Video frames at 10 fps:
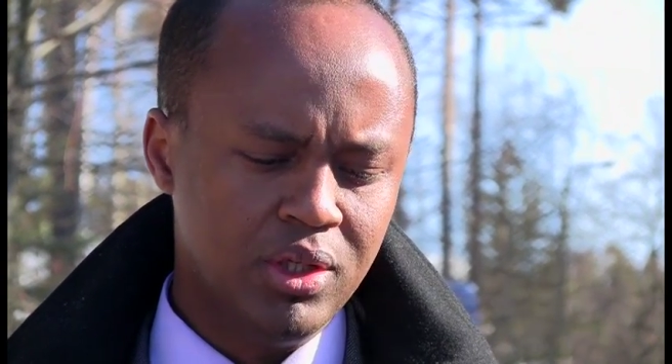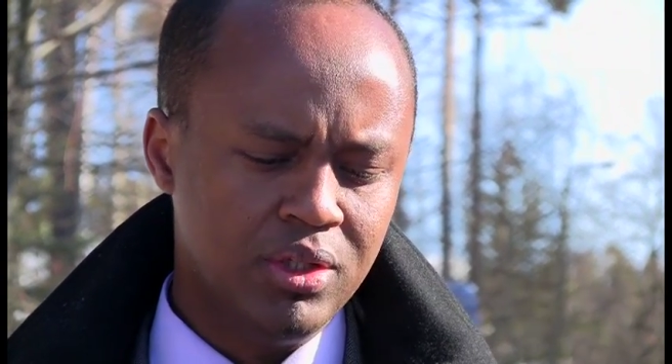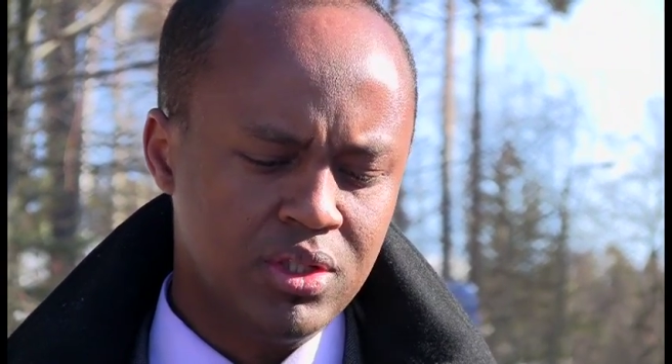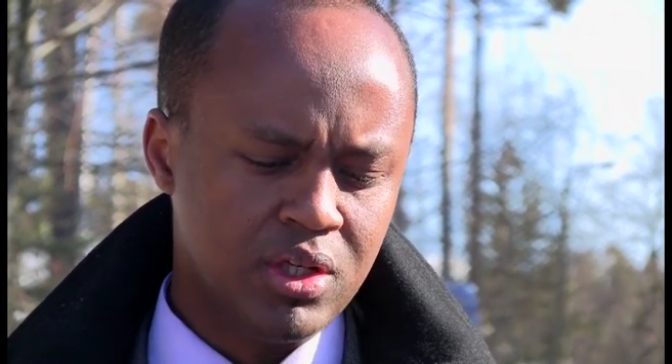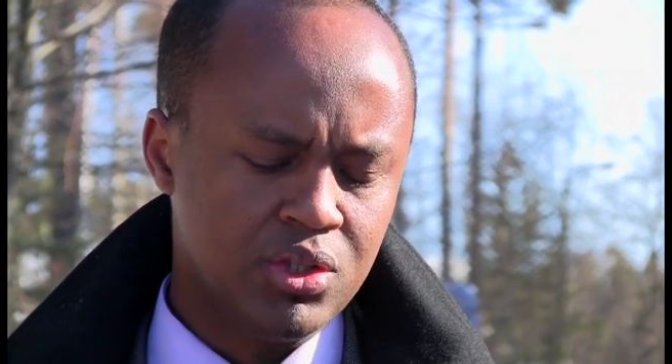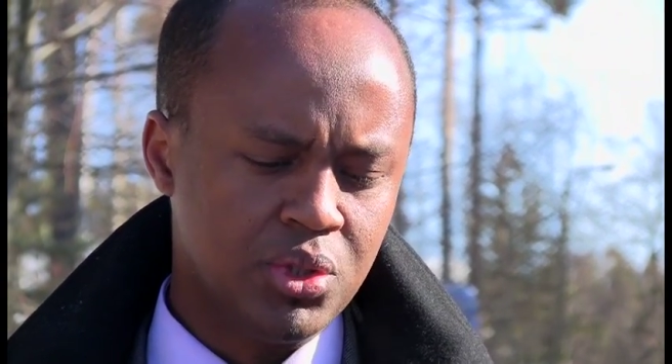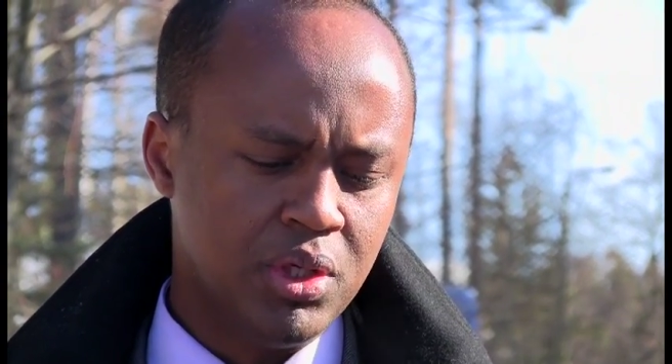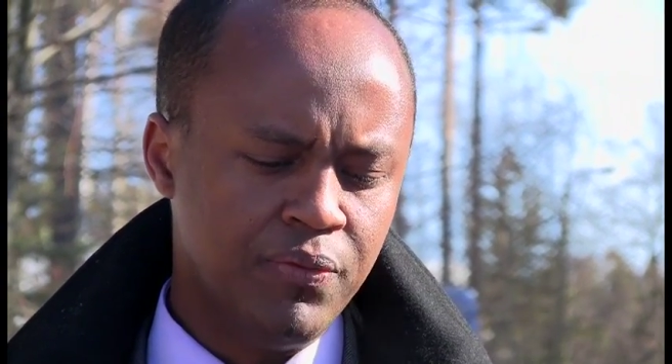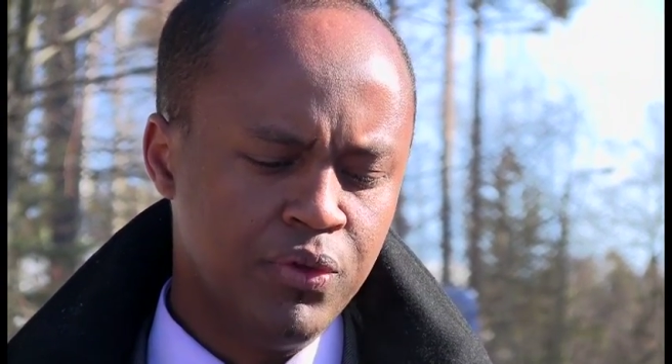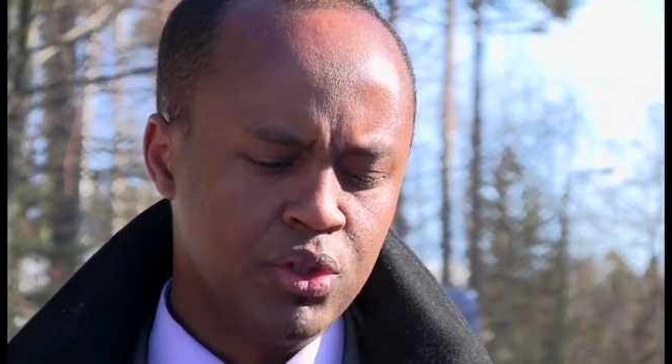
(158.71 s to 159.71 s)
in this
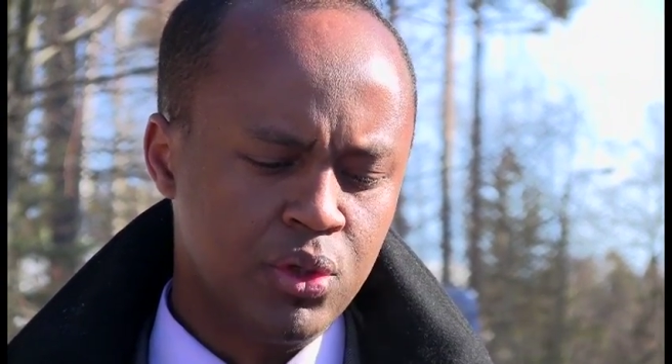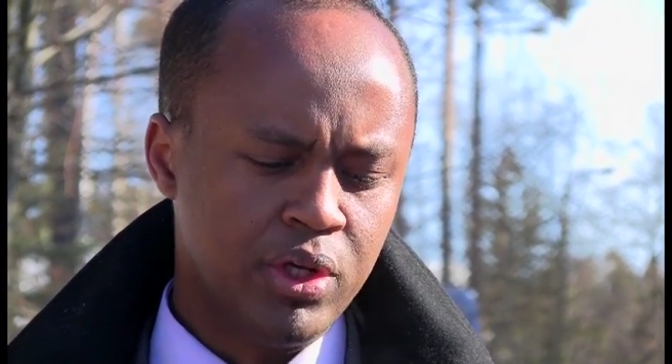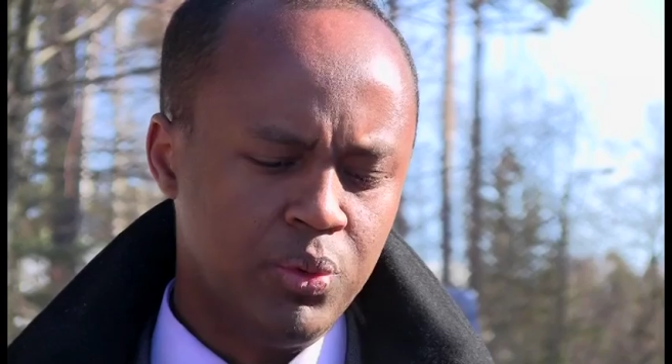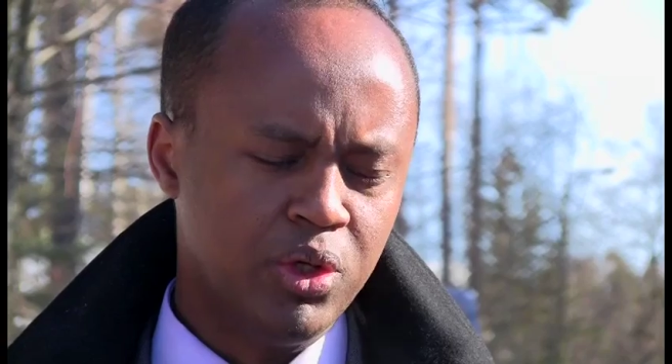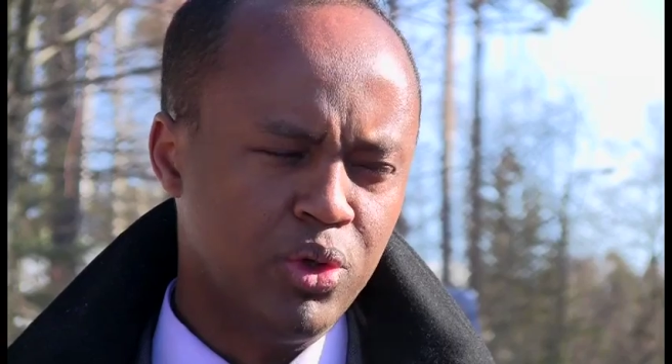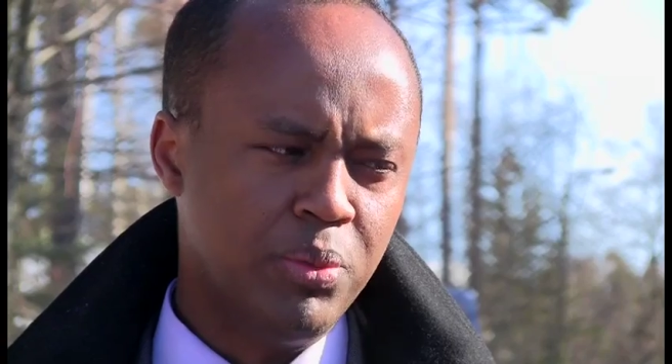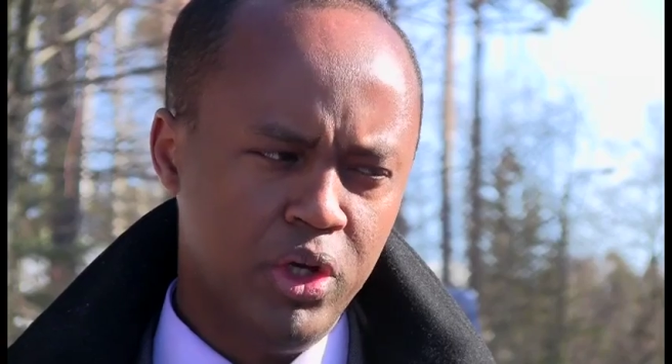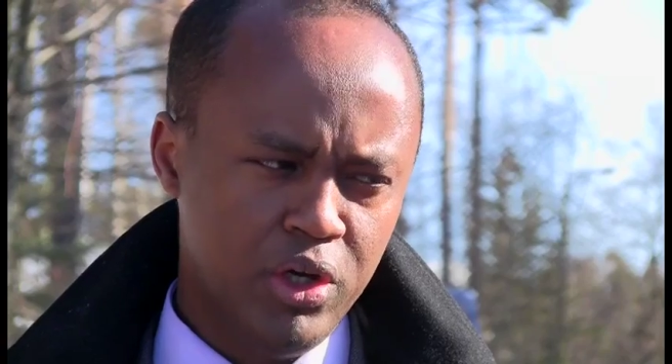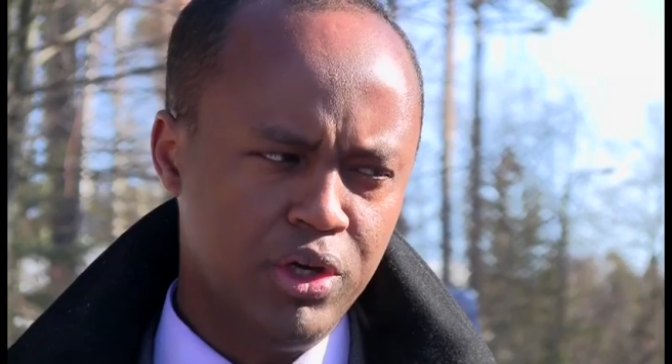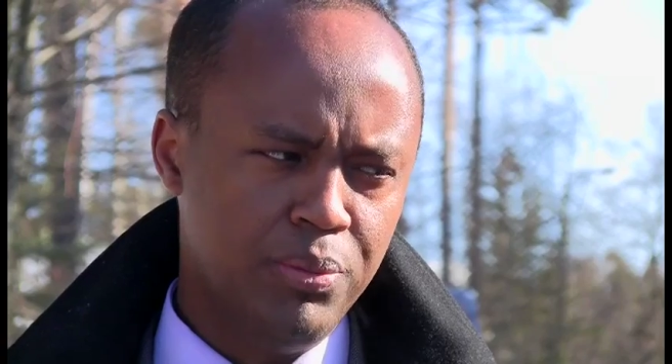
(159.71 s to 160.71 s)
country so that we could be
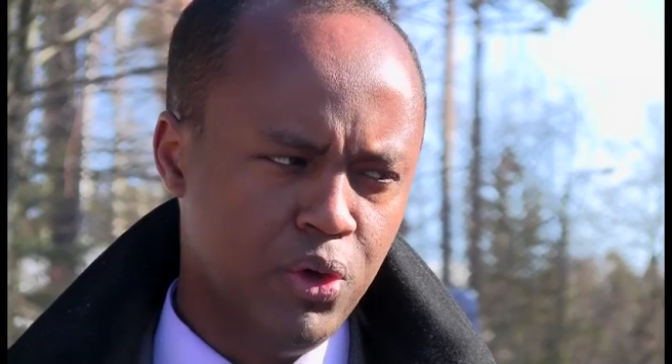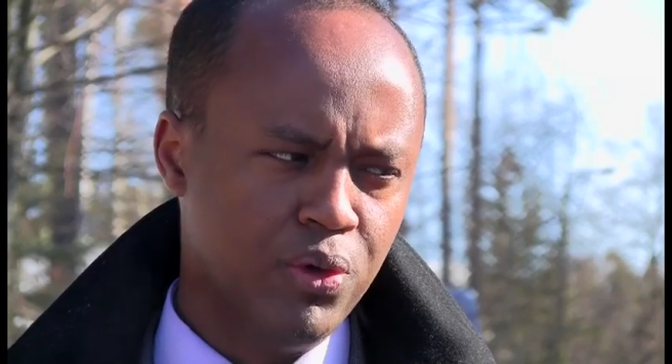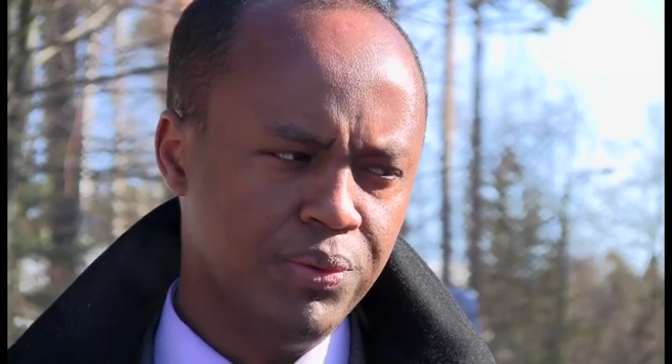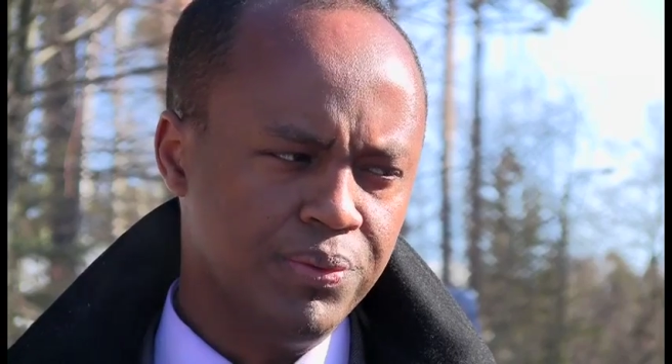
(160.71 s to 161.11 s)
heard more.